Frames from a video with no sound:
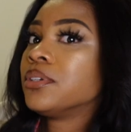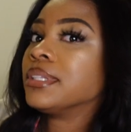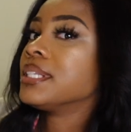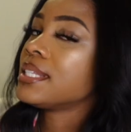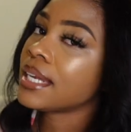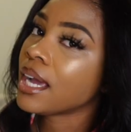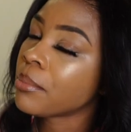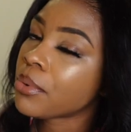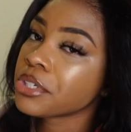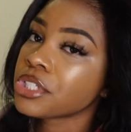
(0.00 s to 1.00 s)
doing the sit down
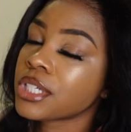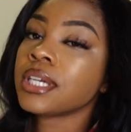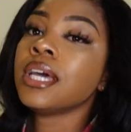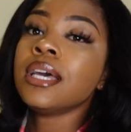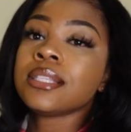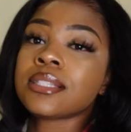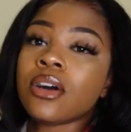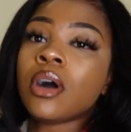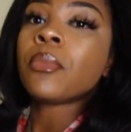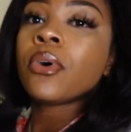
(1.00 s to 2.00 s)
portion
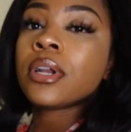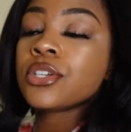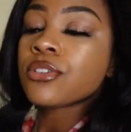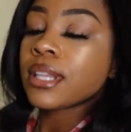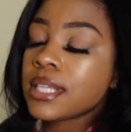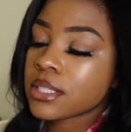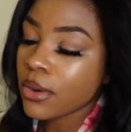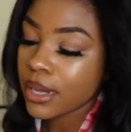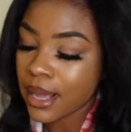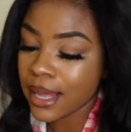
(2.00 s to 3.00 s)
so i'm gonna try these
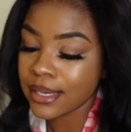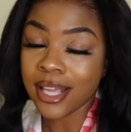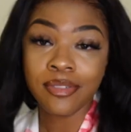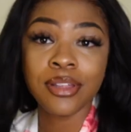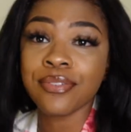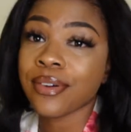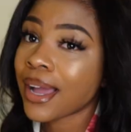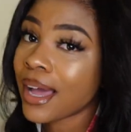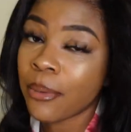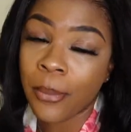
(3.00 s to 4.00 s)
on i definitely
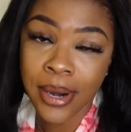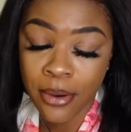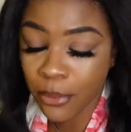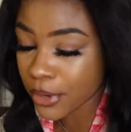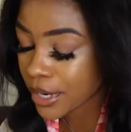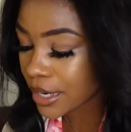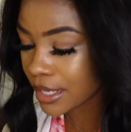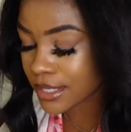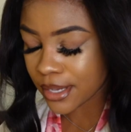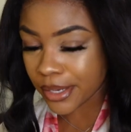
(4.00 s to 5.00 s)
forgot what i ordered
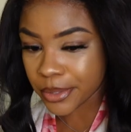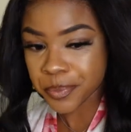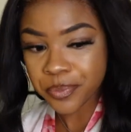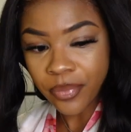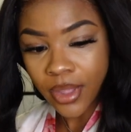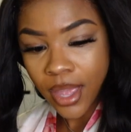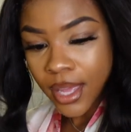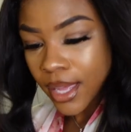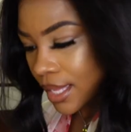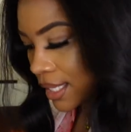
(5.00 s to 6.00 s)
so
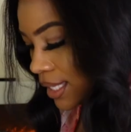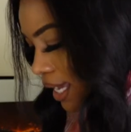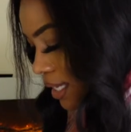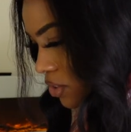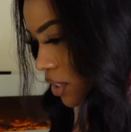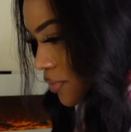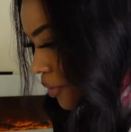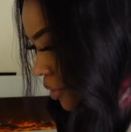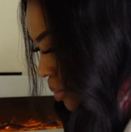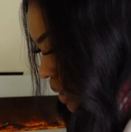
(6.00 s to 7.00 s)
yeah i don't even know
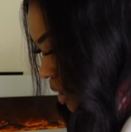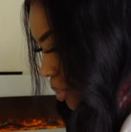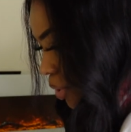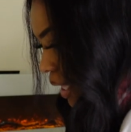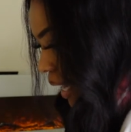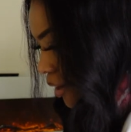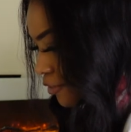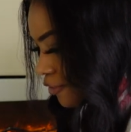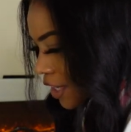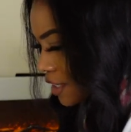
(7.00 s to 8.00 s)
what to pull out
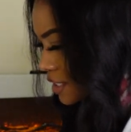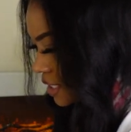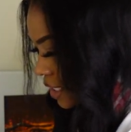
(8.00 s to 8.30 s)
first